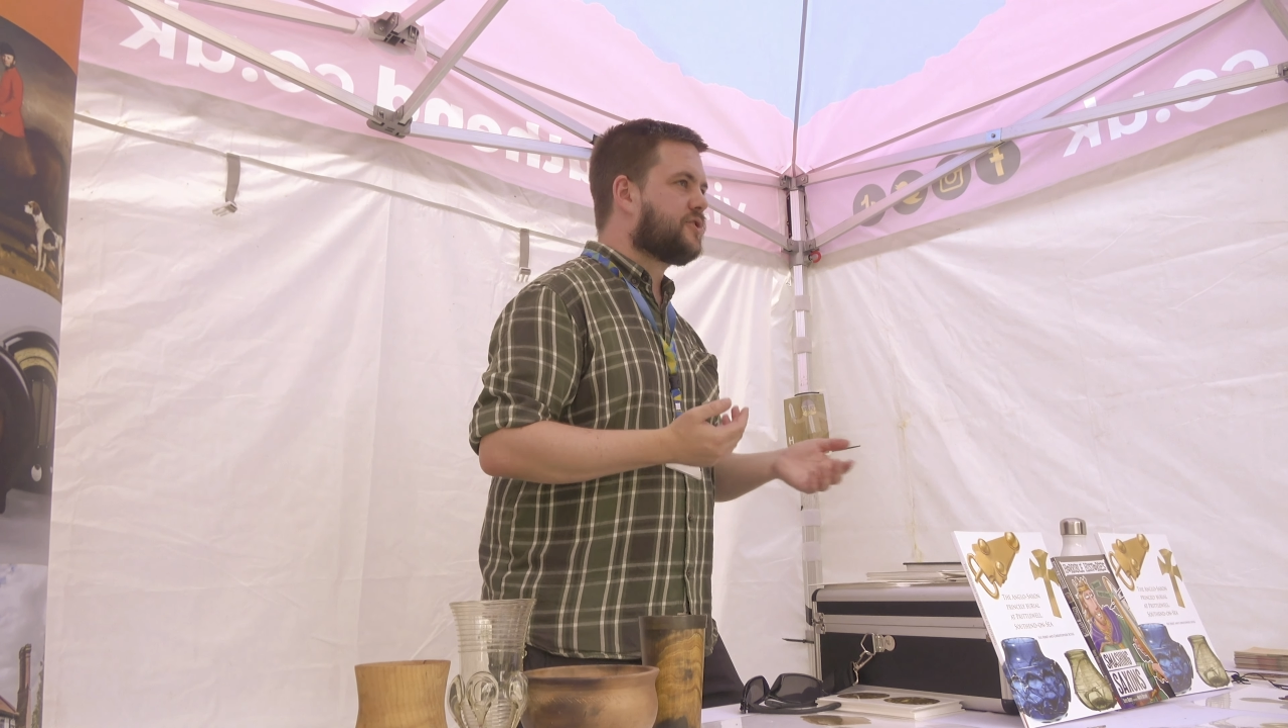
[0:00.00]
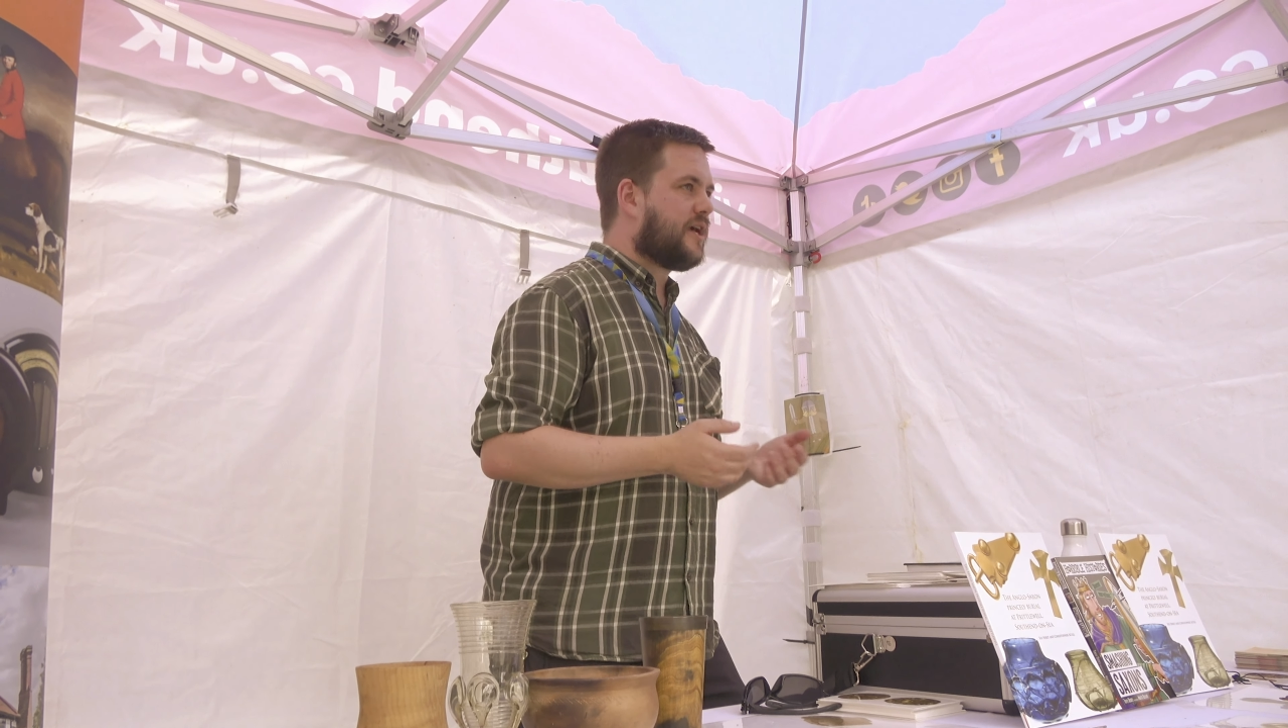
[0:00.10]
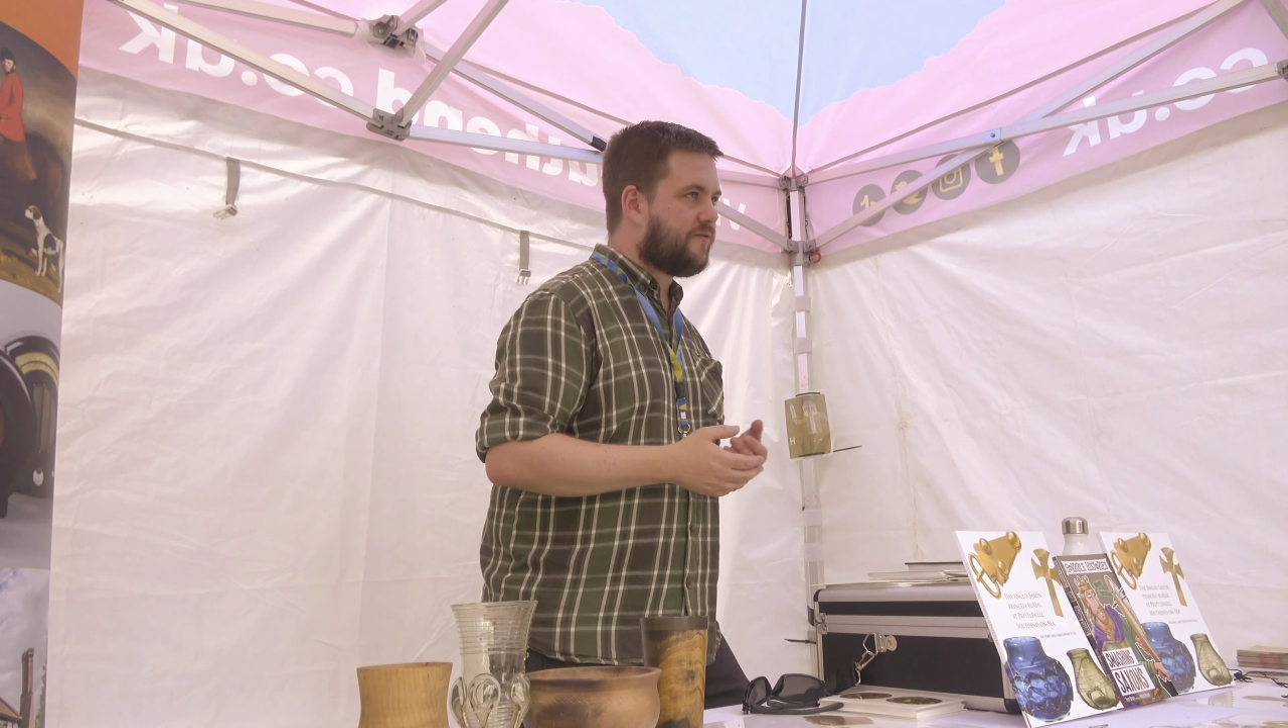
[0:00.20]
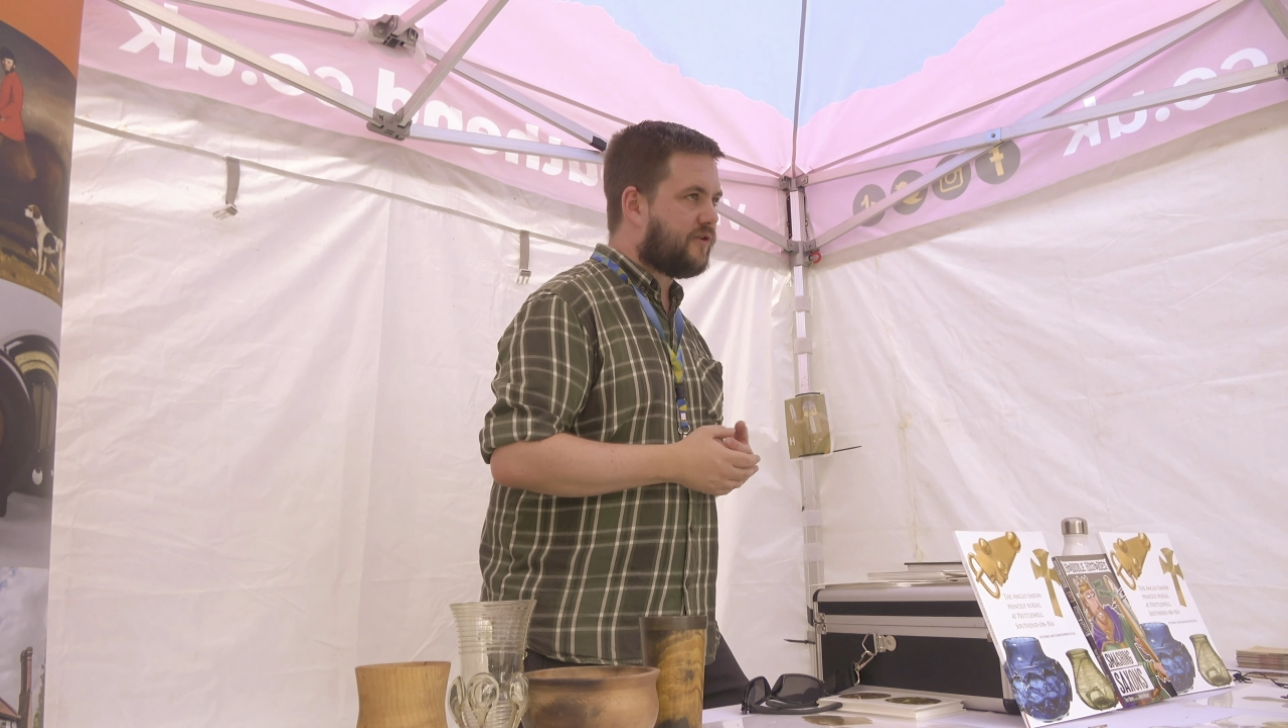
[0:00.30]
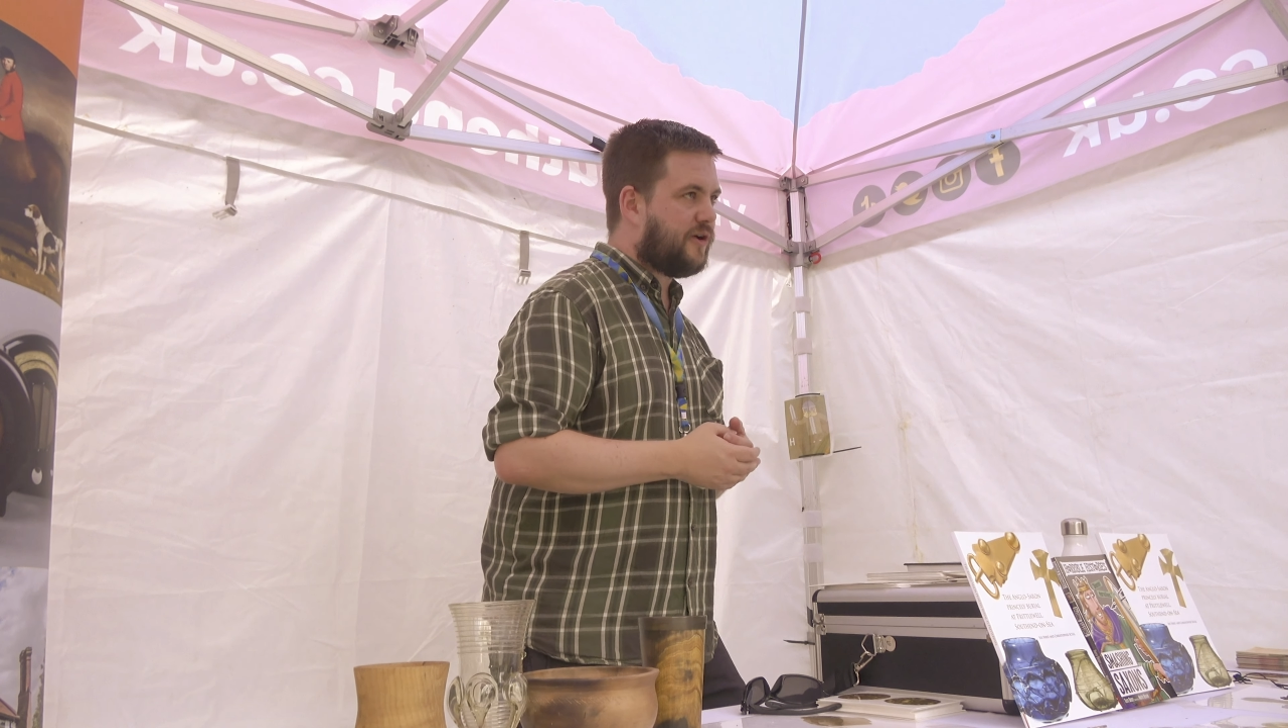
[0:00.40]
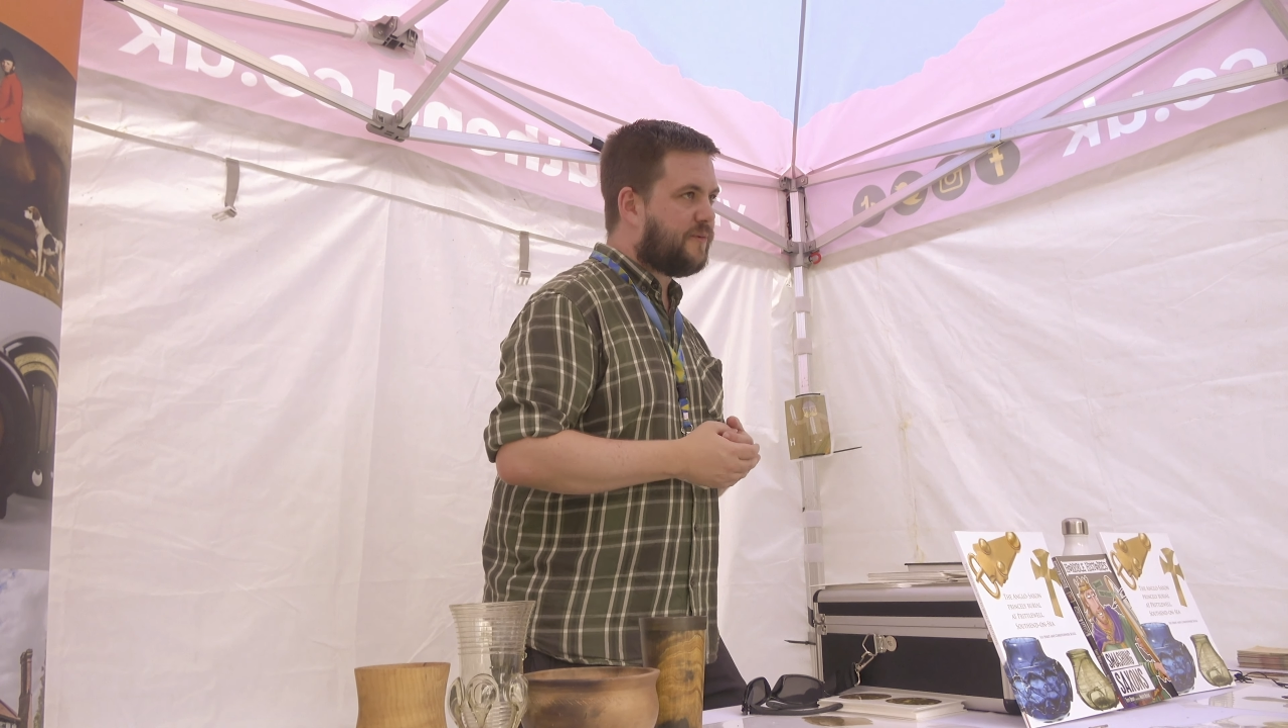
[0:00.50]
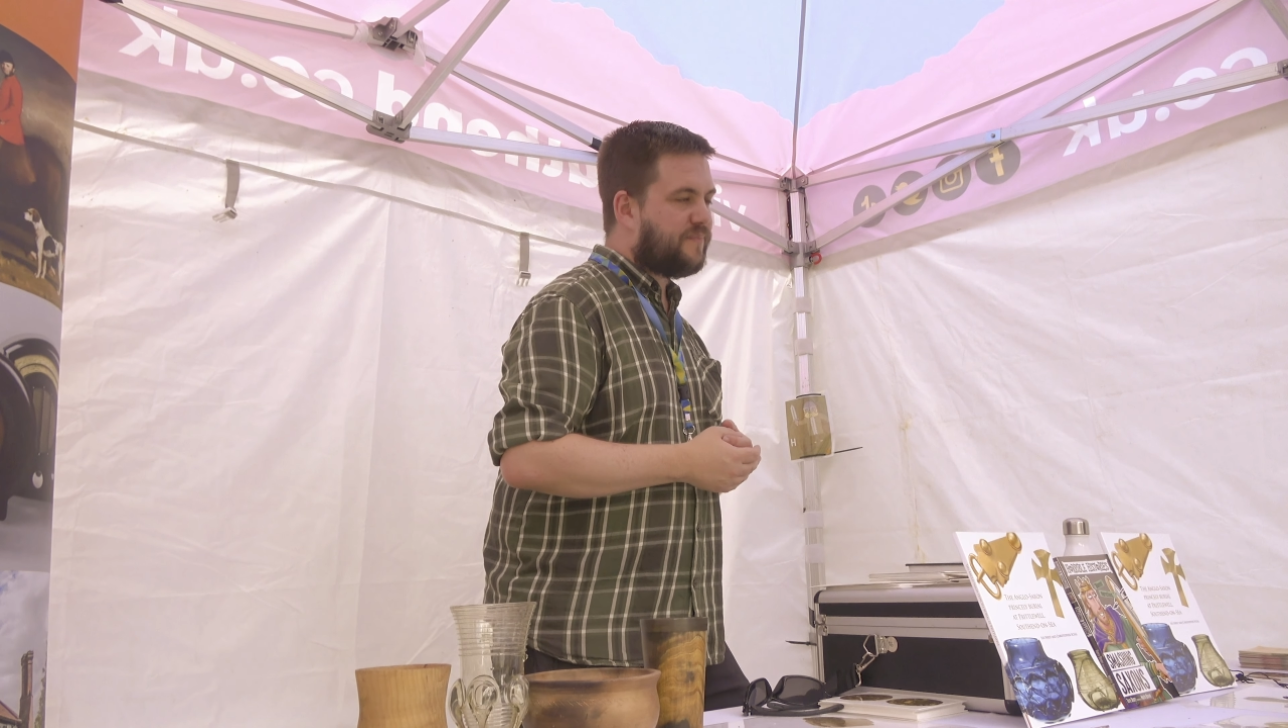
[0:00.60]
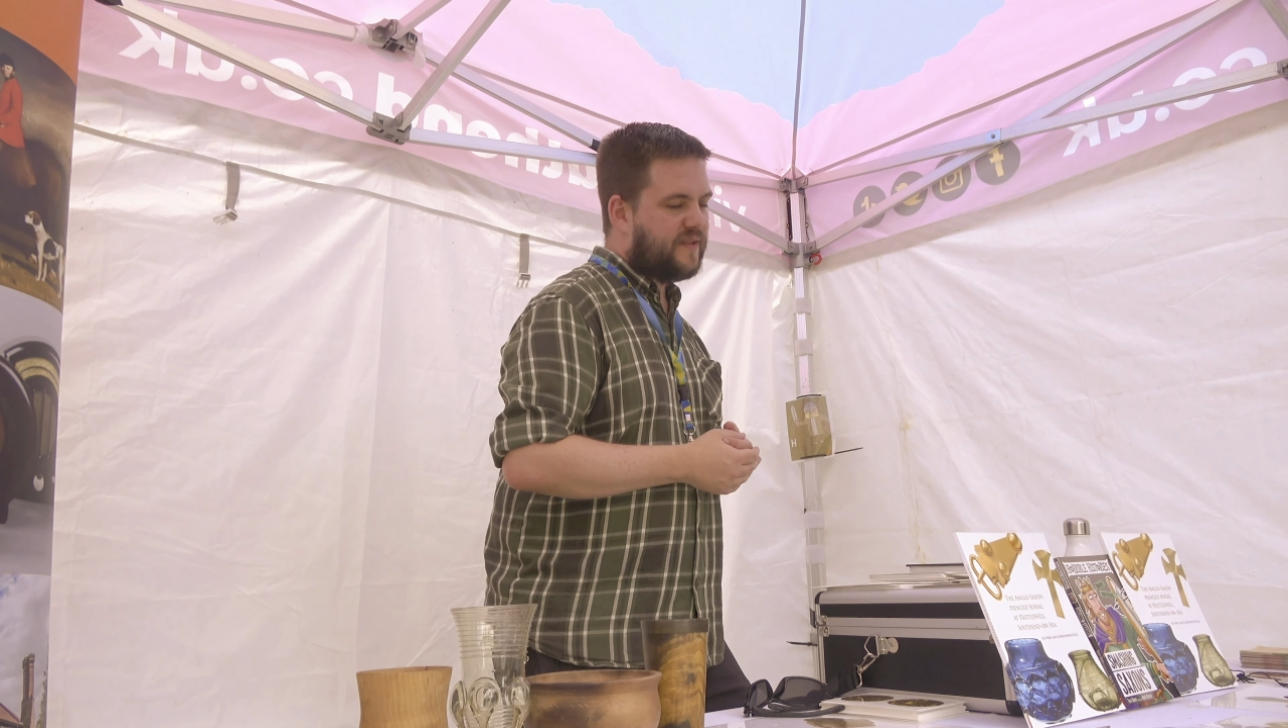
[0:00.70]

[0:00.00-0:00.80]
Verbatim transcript: they've got.